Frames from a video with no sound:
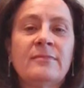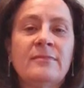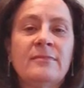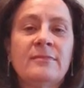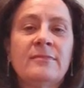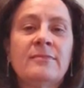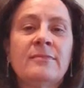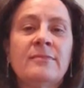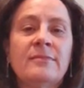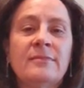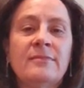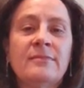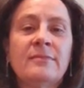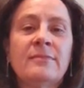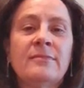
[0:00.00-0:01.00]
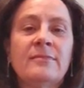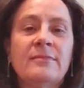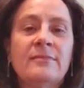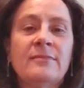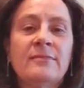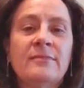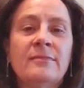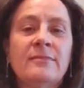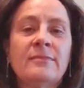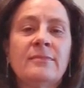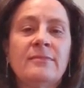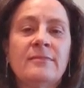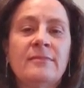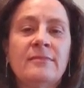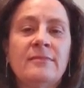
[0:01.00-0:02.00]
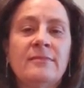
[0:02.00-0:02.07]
(silent)